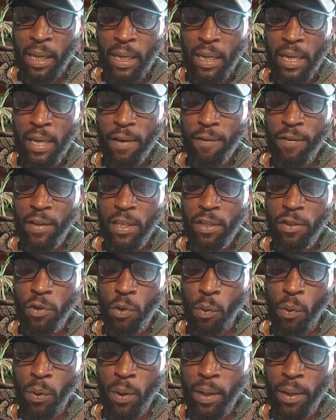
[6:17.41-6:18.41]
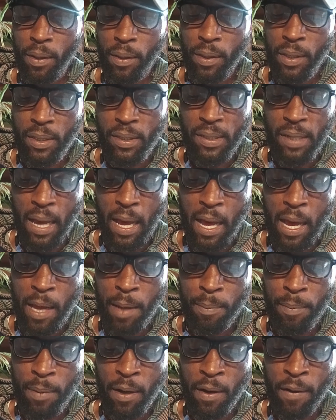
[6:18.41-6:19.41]
even during the
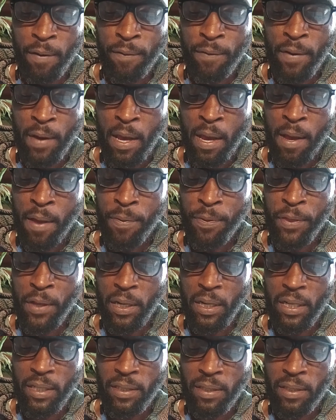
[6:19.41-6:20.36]
time of the